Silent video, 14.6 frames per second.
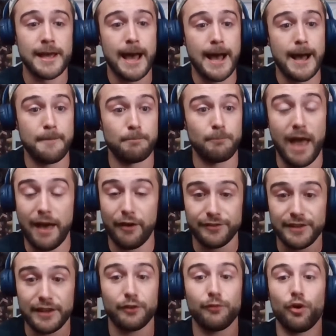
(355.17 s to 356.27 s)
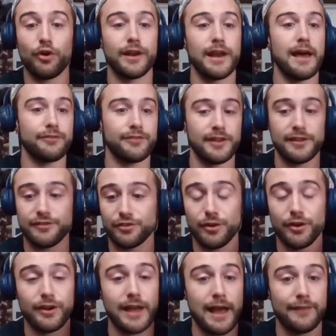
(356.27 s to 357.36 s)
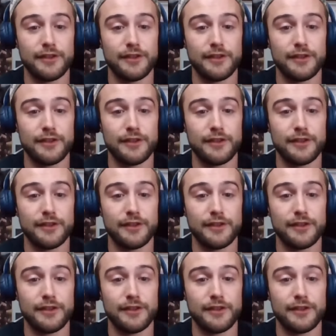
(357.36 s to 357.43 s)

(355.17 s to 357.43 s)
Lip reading: Alexander Volkanovsky, Cyril Gane,